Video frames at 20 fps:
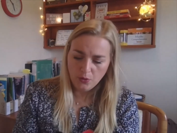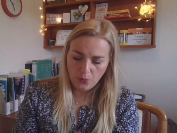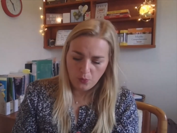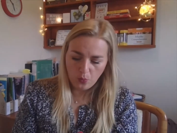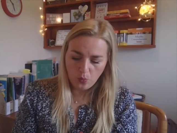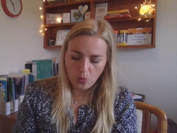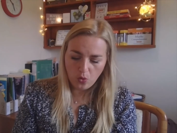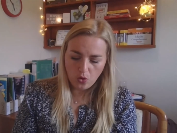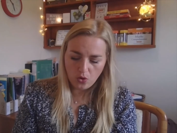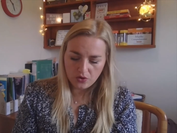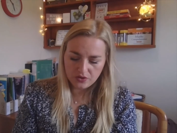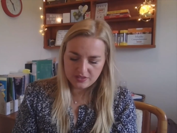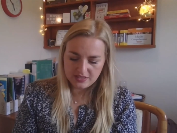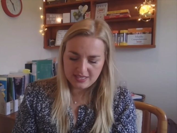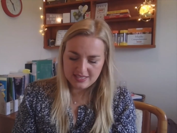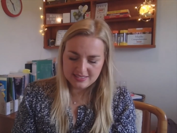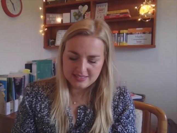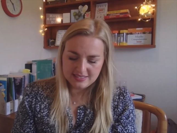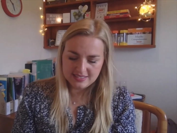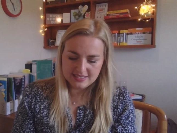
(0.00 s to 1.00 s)
What
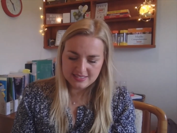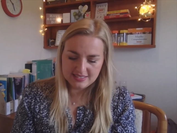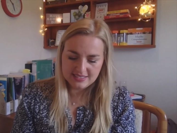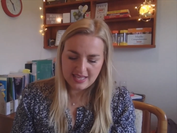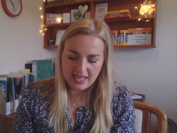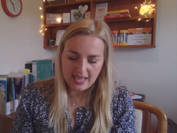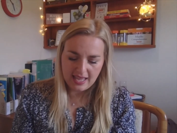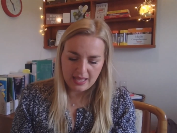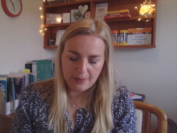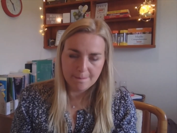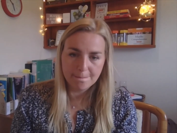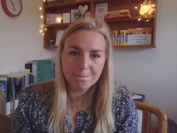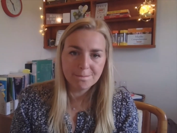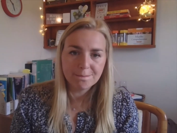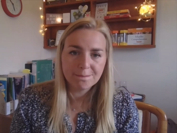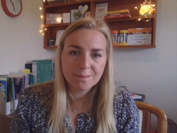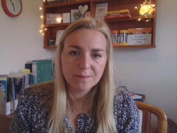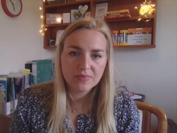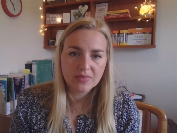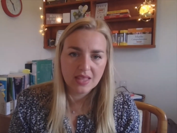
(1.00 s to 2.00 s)
is the same
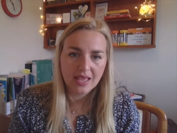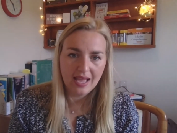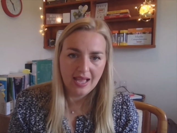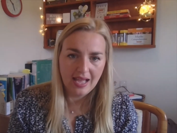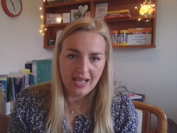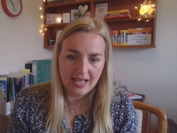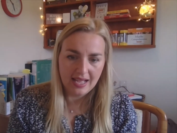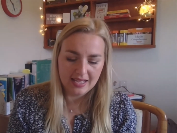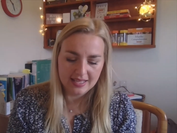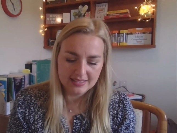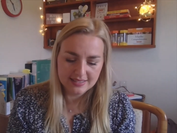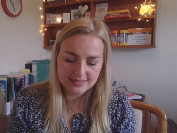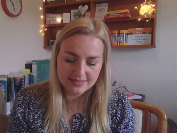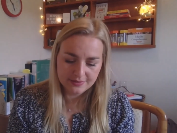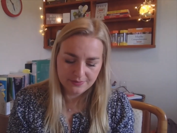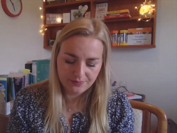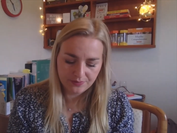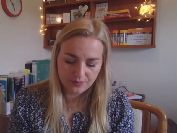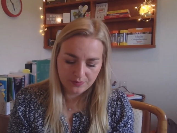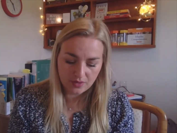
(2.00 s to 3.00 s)
as
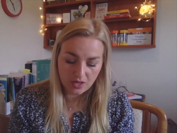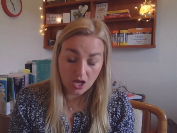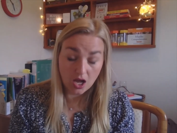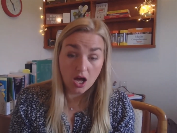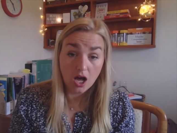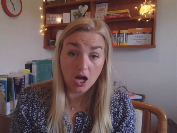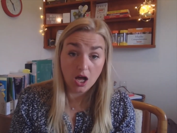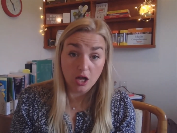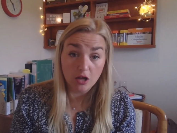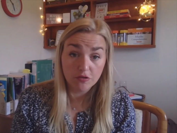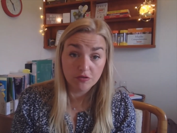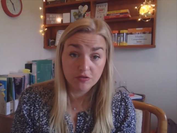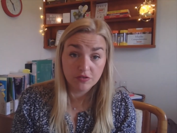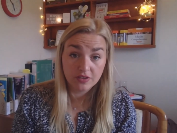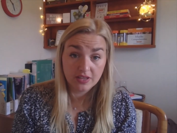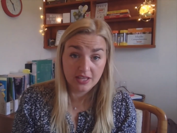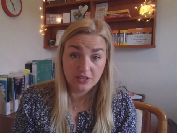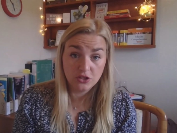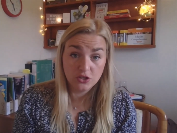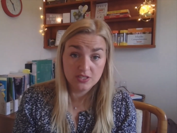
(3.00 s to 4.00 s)
a half?
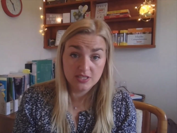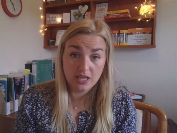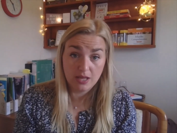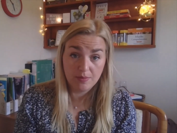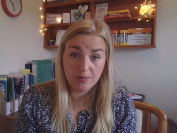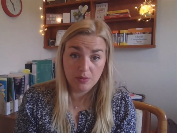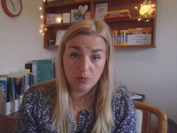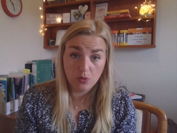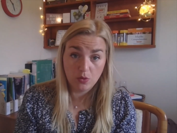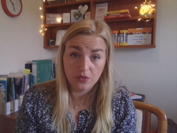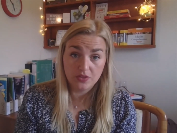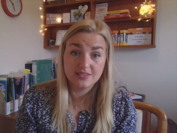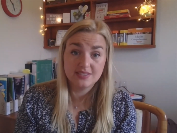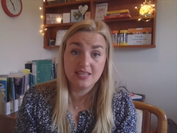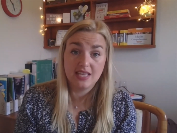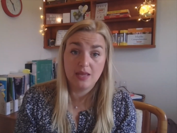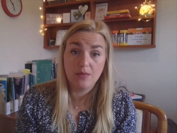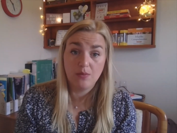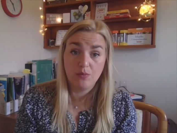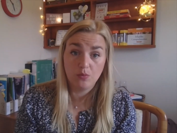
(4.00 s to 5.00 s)
Can you tell me what the
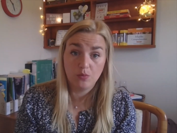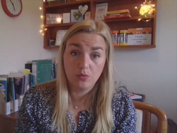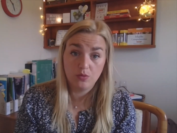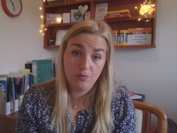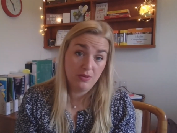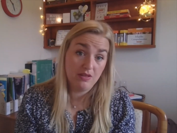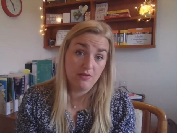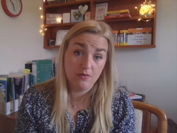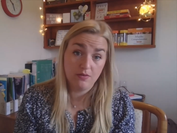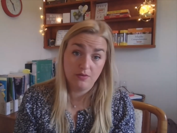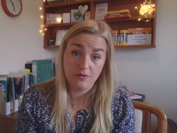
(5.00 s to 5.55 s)
same would be?